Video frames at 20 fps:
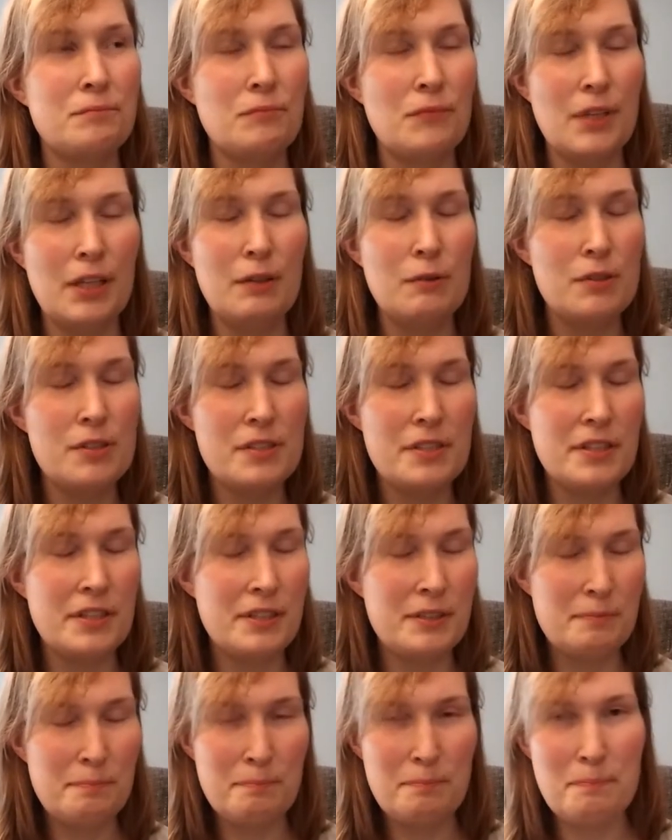It was
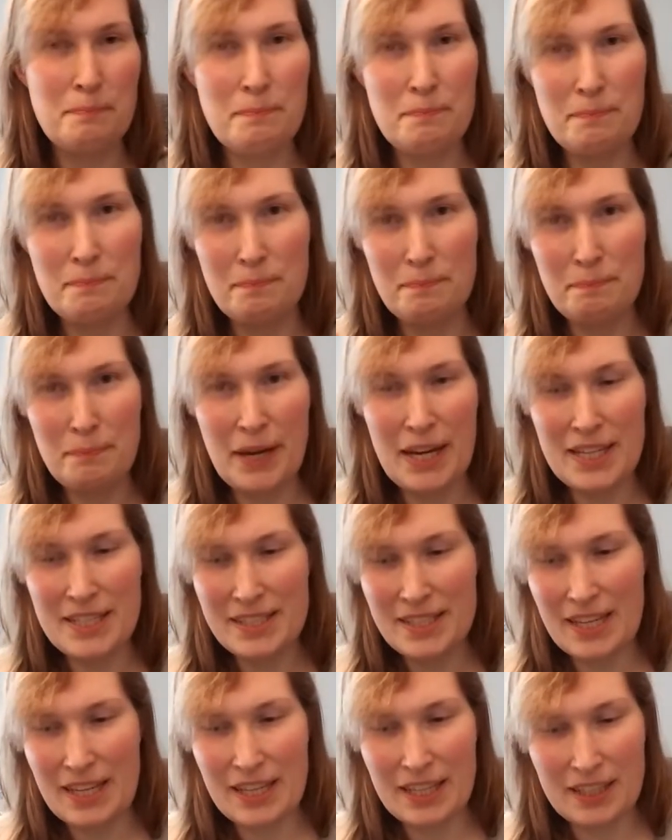a
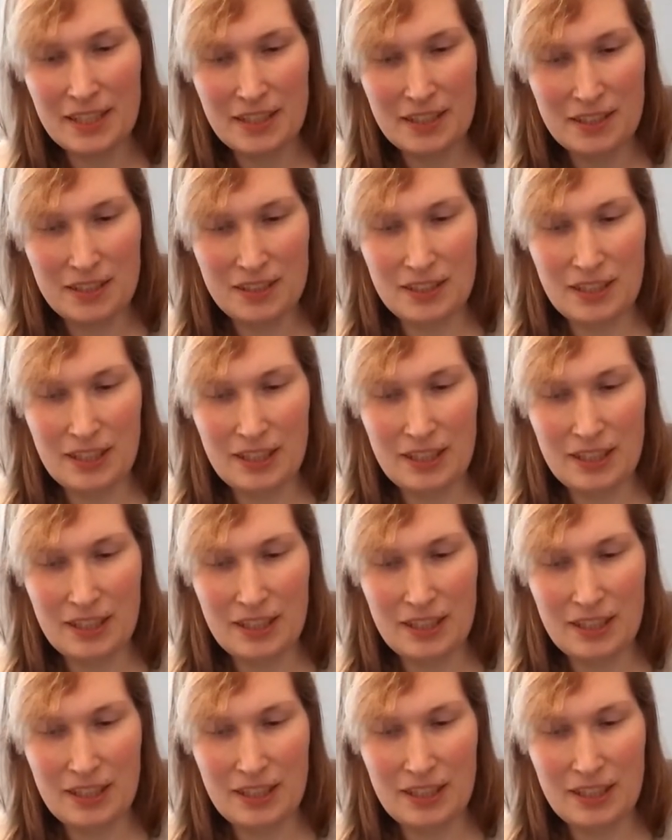basic